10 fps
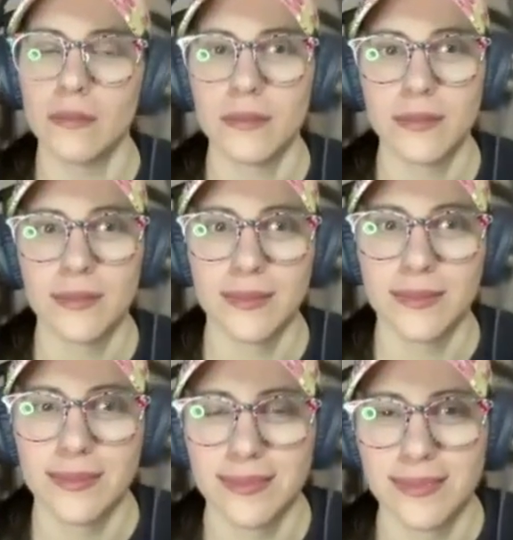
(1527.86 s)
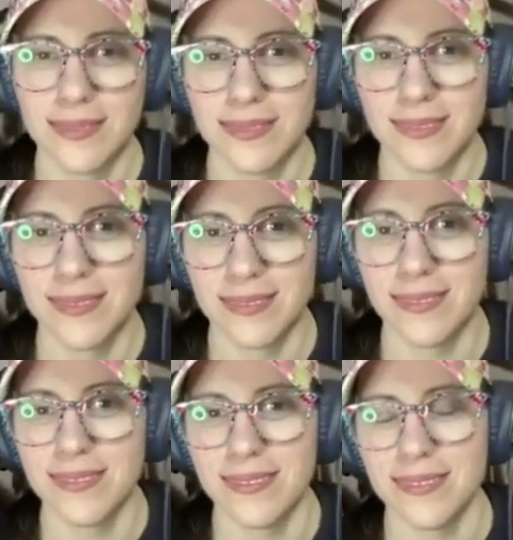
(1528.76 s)

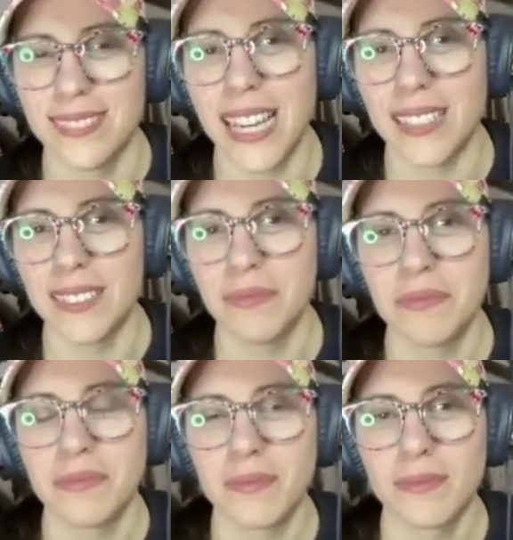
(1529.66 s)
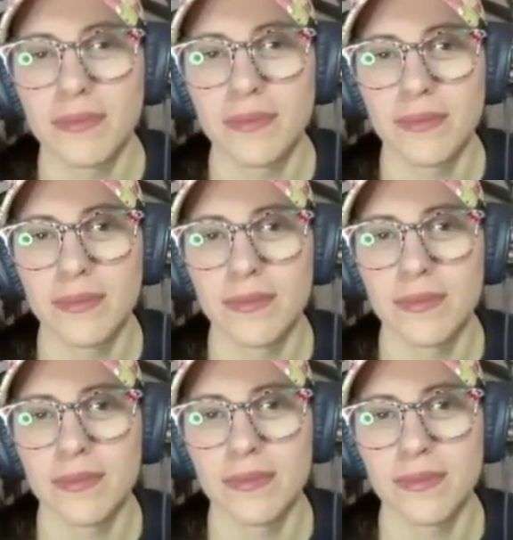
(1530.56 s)

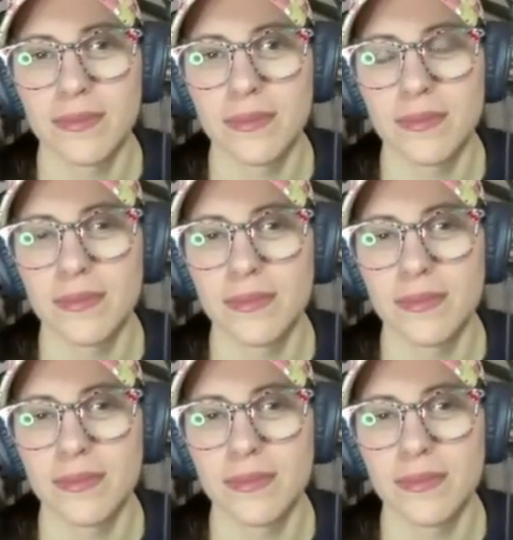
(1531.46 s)
No words are spoken by the person on screen.